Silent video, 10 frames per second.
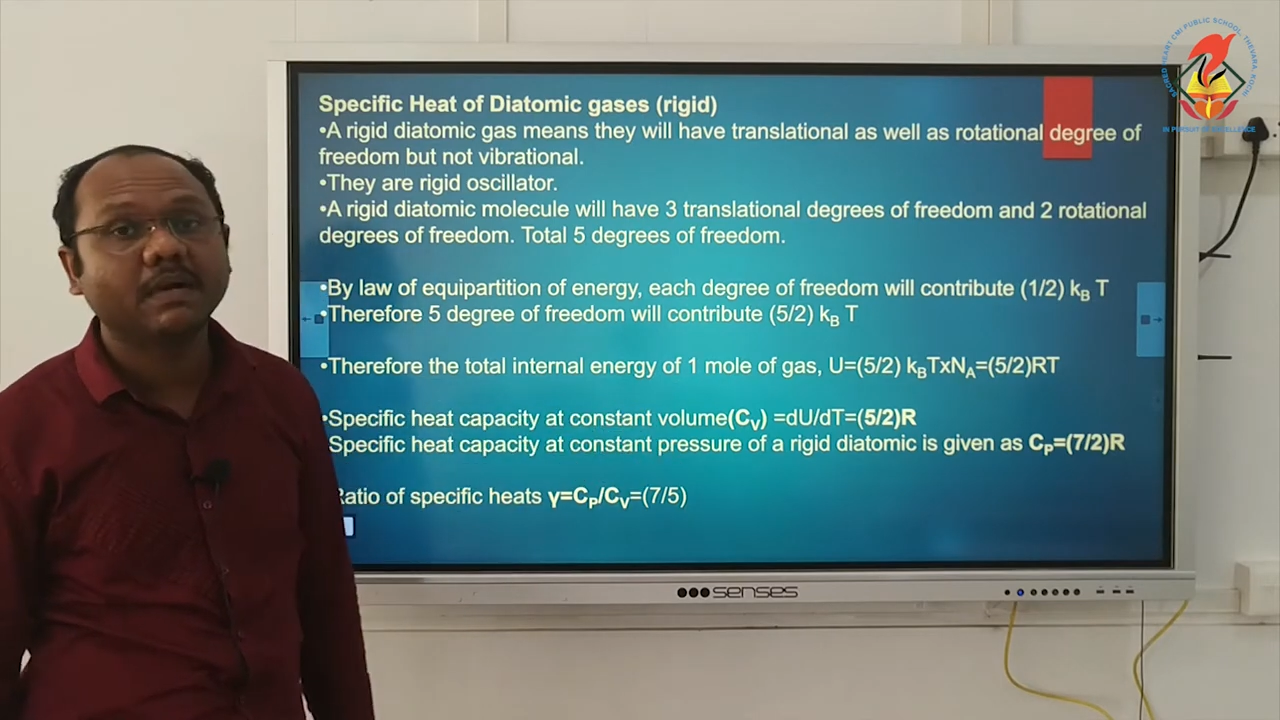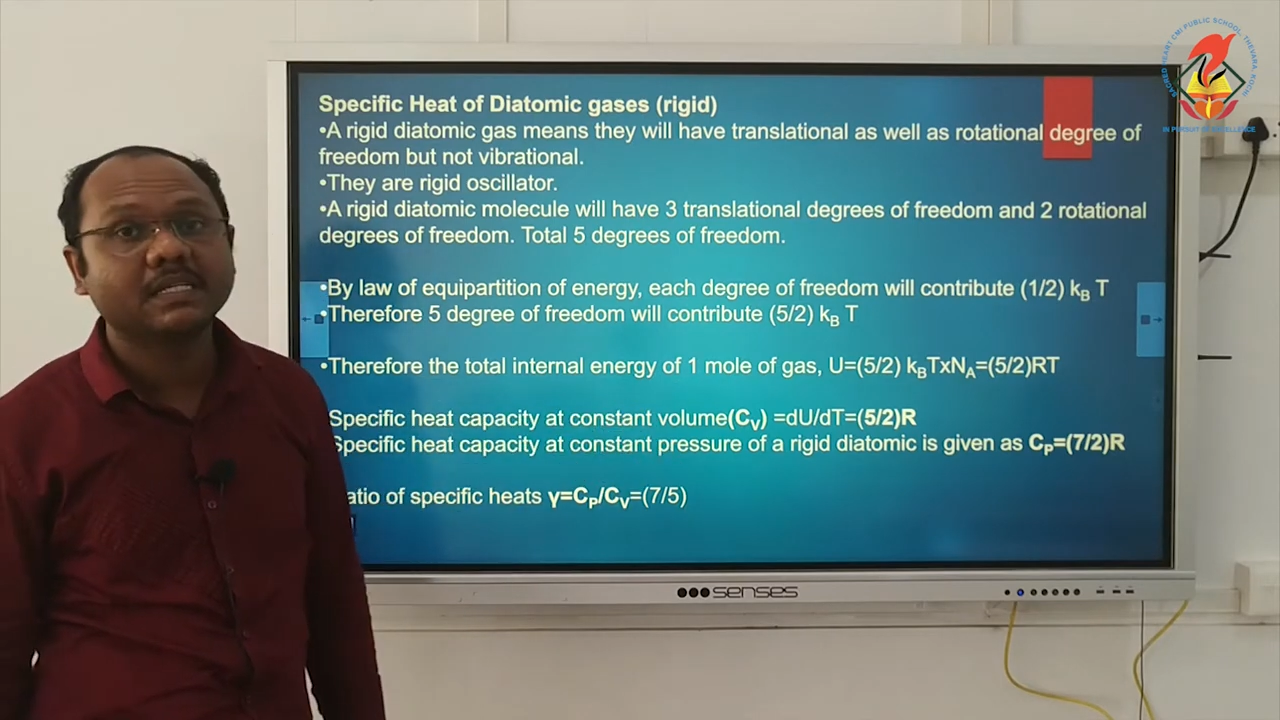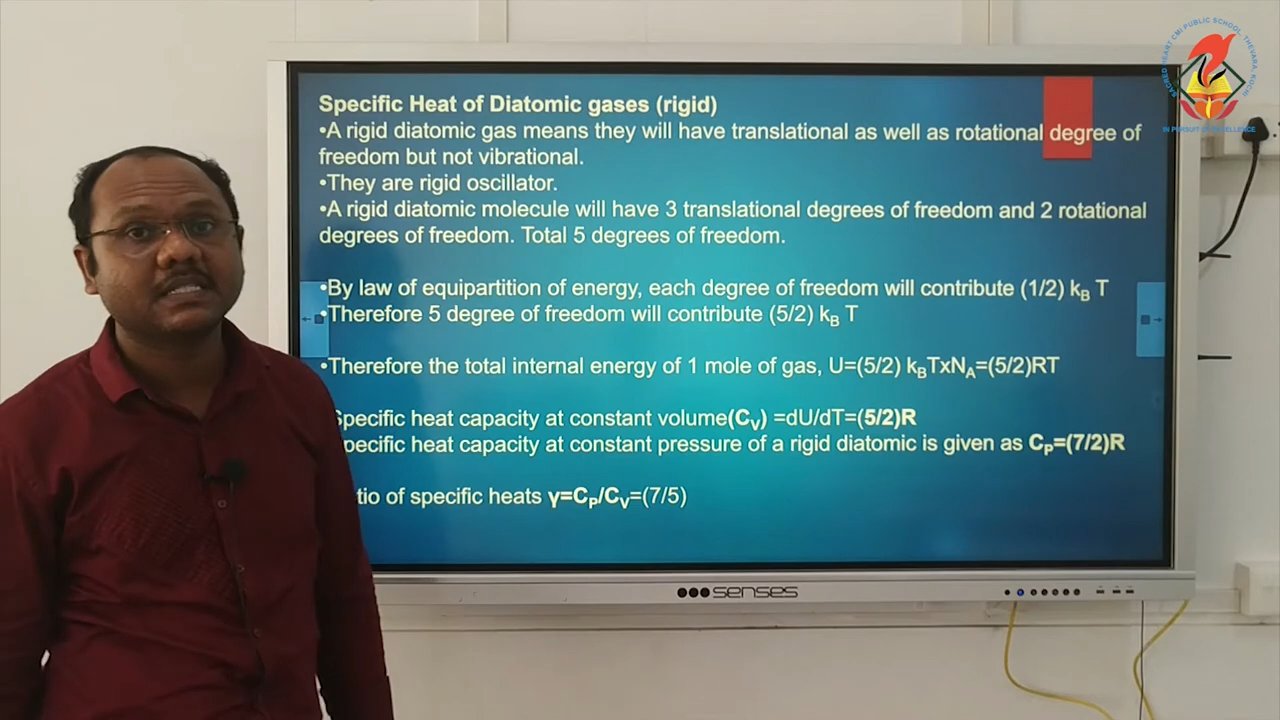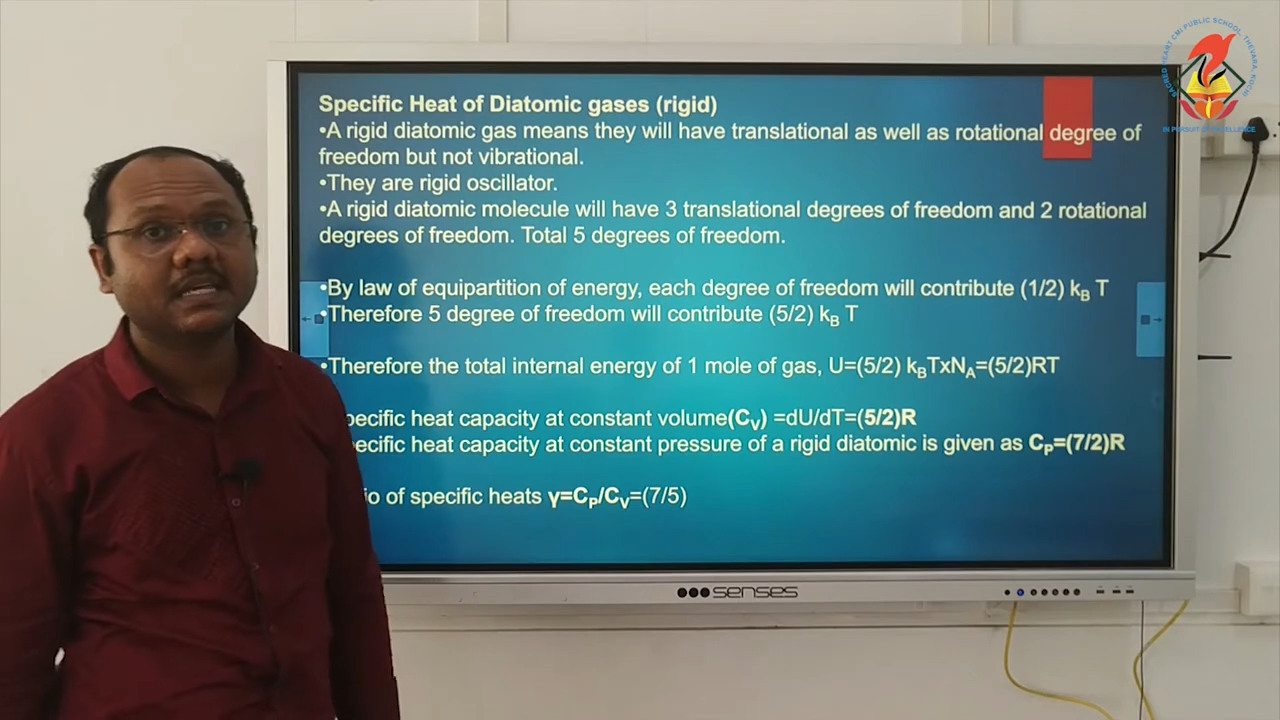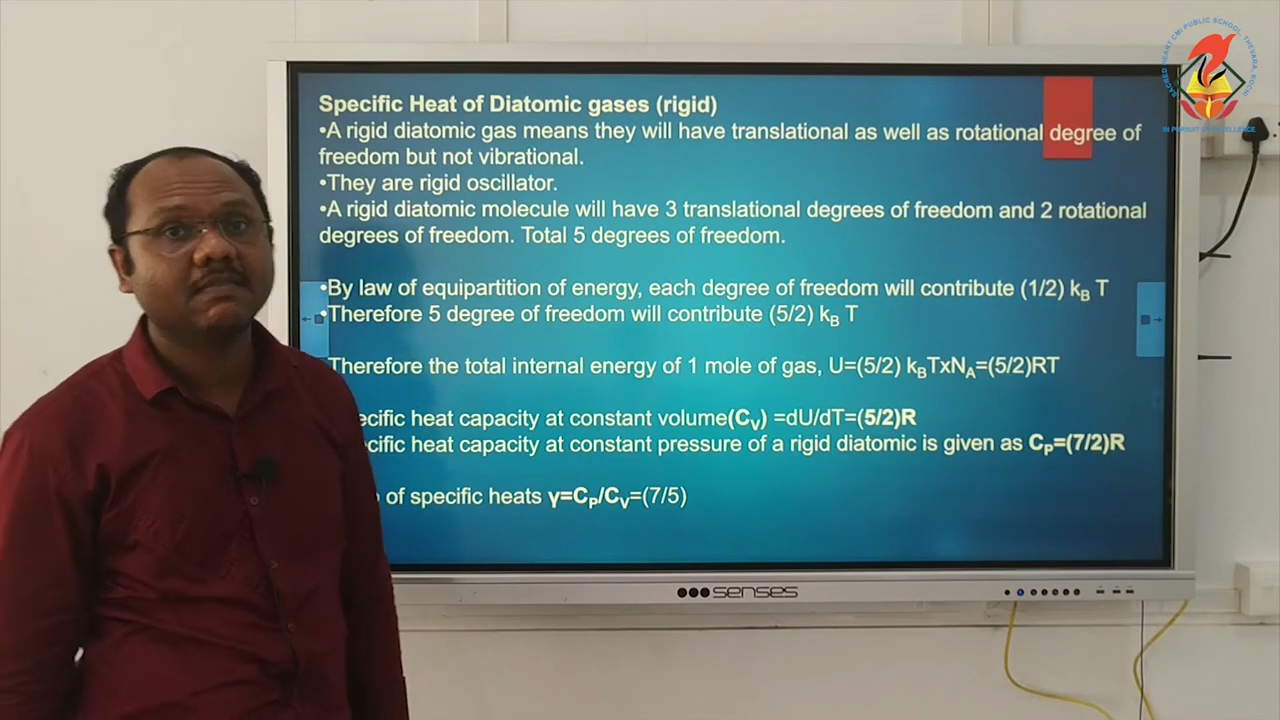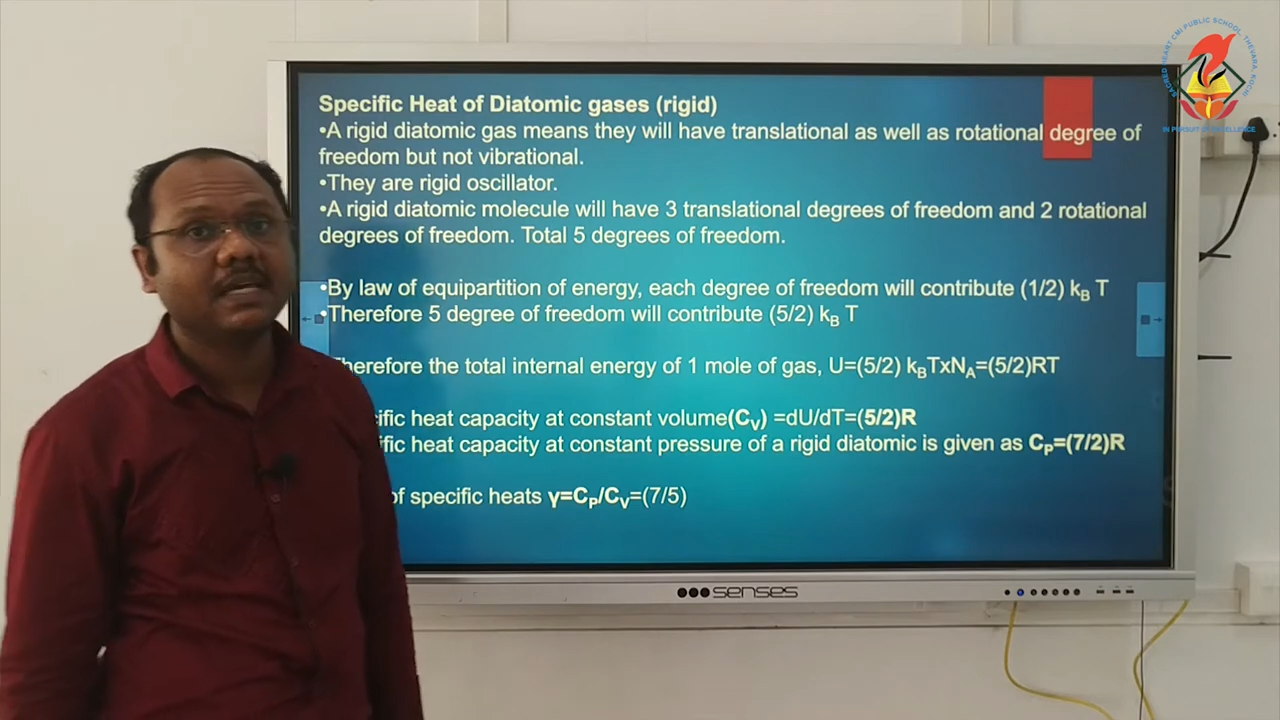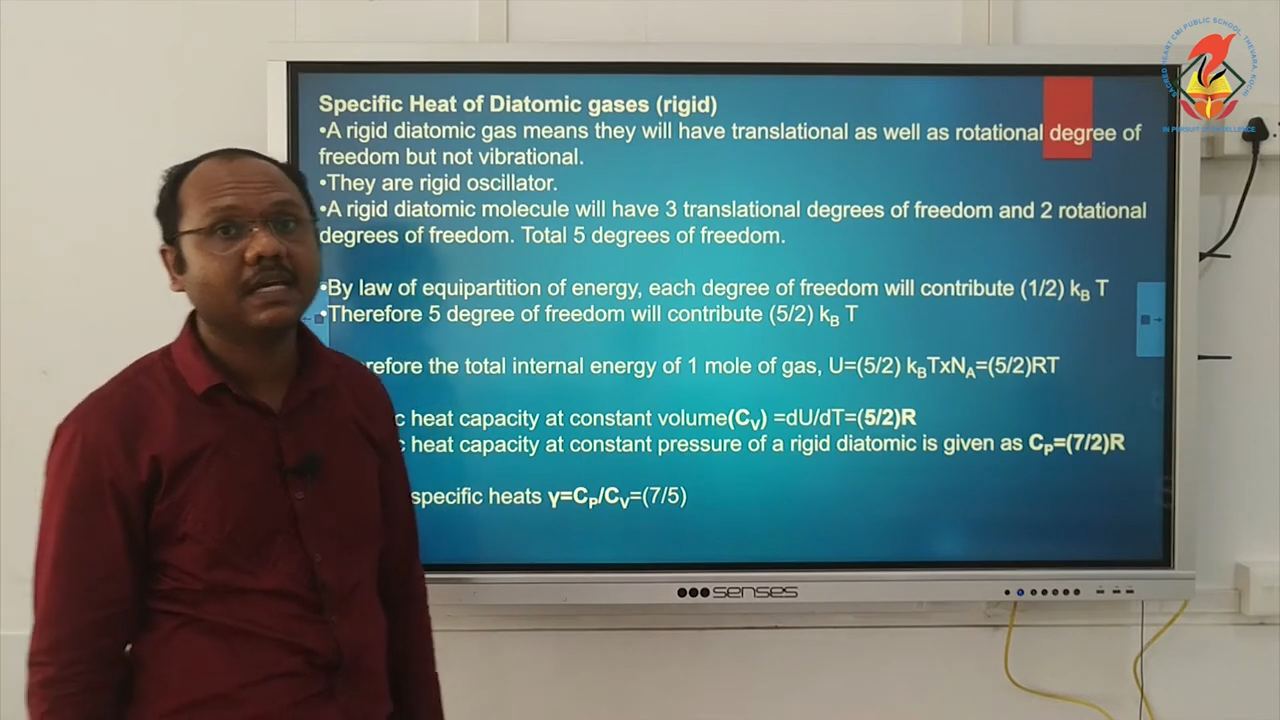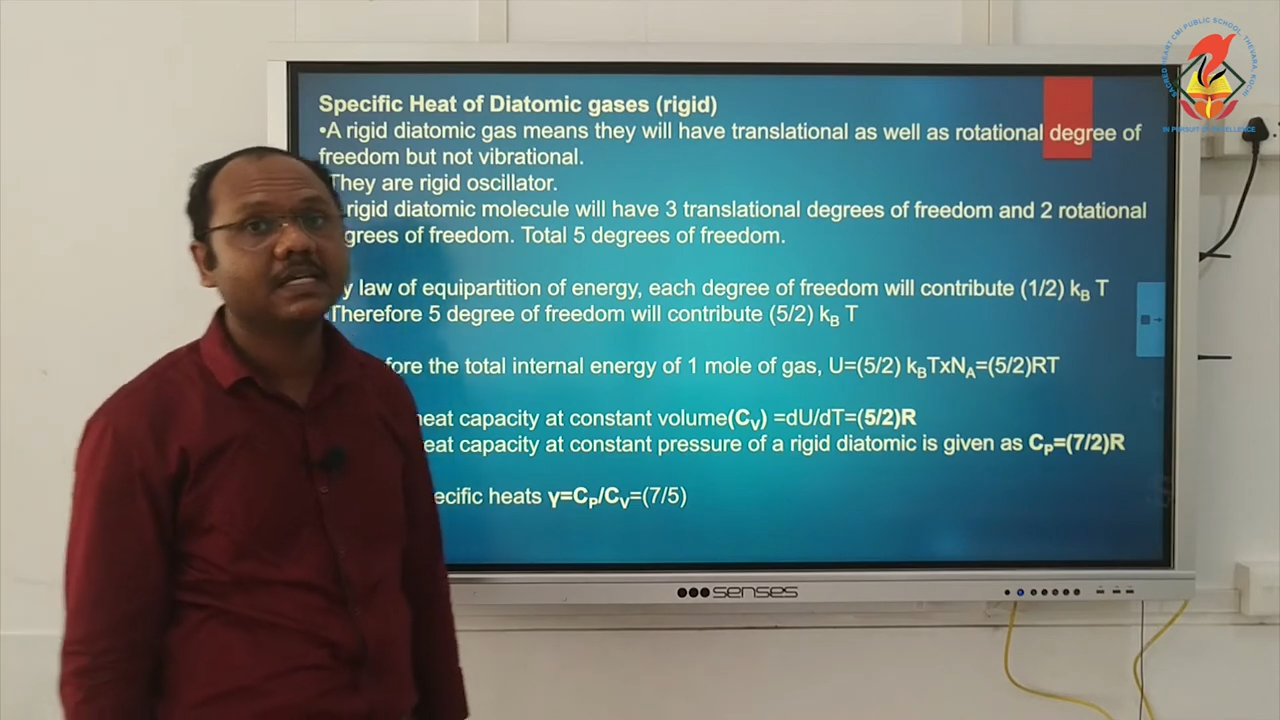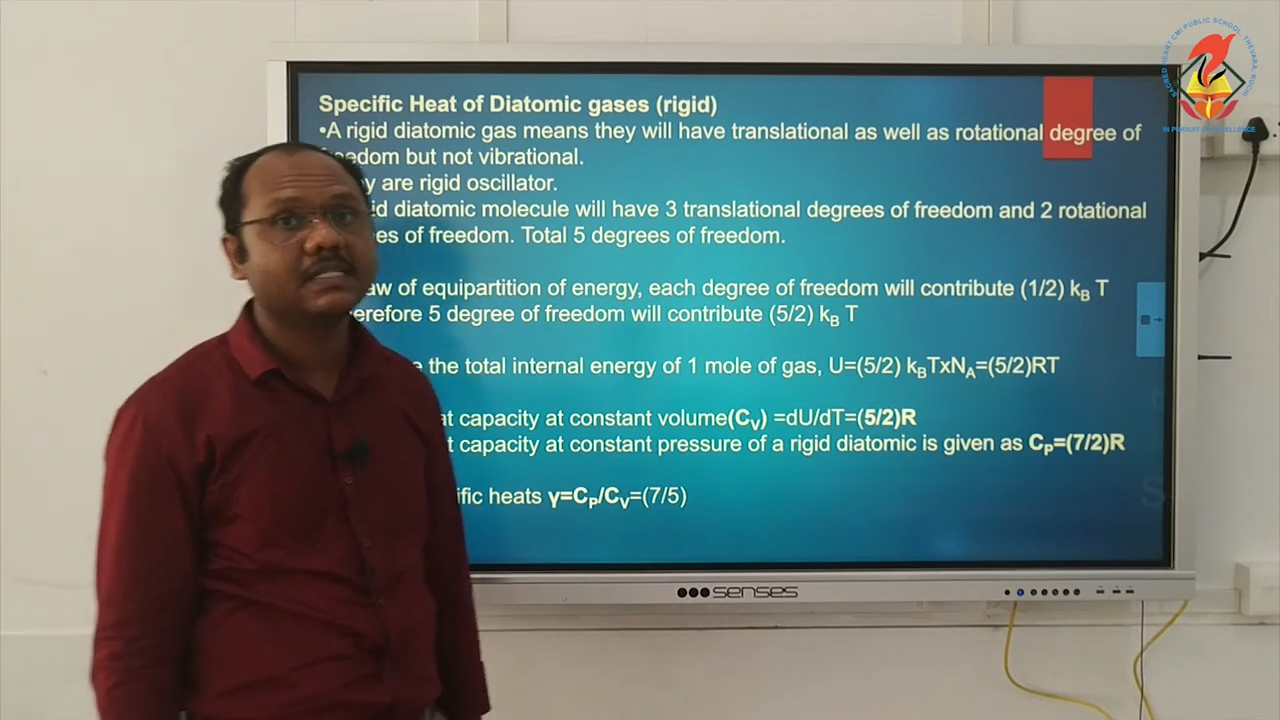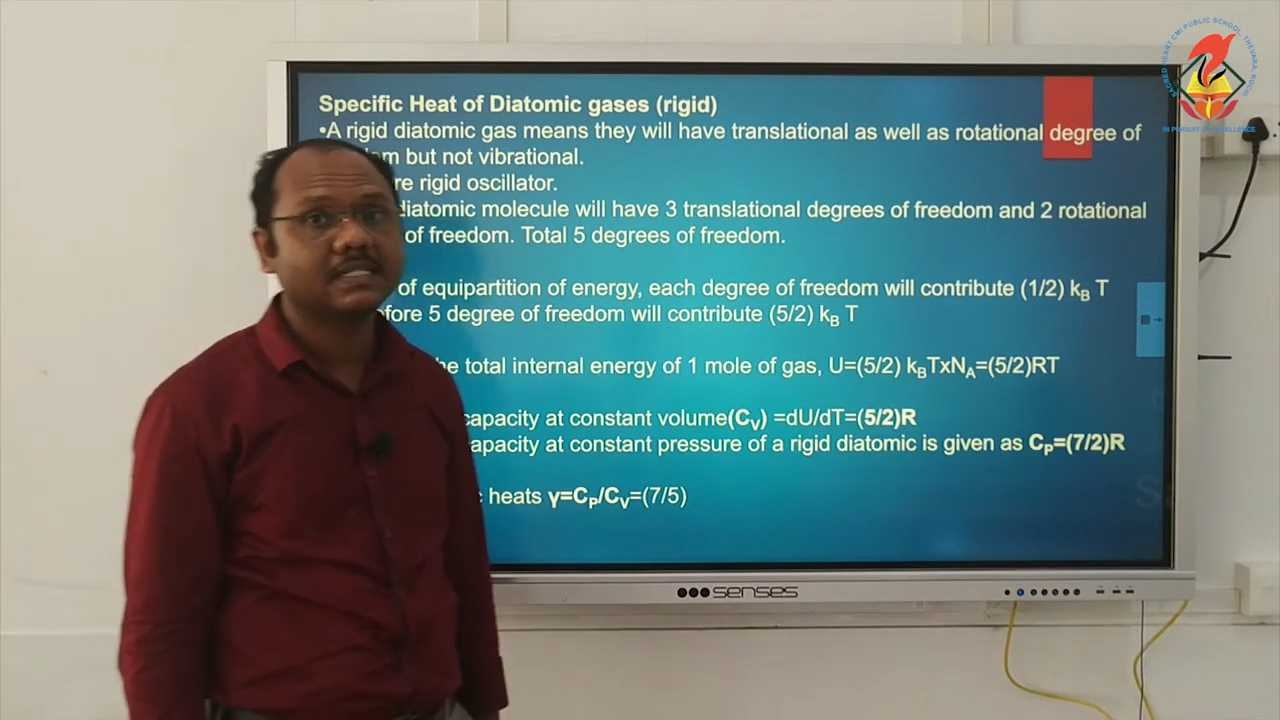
Cv is